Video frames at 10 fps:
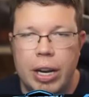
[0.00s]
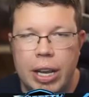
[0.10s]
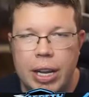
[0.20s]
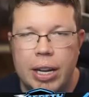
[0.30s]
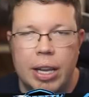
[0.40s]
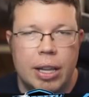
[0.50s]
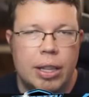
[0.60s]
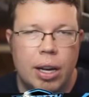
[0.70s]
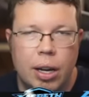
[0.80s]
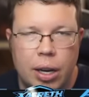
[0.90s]
you need
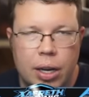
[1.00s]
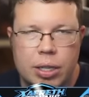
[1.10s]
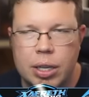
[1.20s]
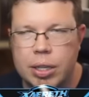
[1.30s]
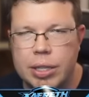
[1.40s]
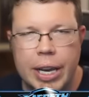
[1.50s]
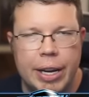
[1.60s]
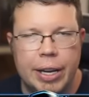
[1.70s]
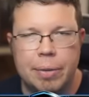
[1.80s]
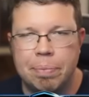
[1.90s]
the Hux
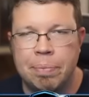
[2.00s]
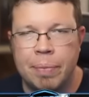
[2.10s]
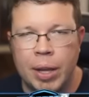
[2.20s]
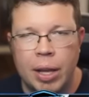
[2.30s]
Zeta.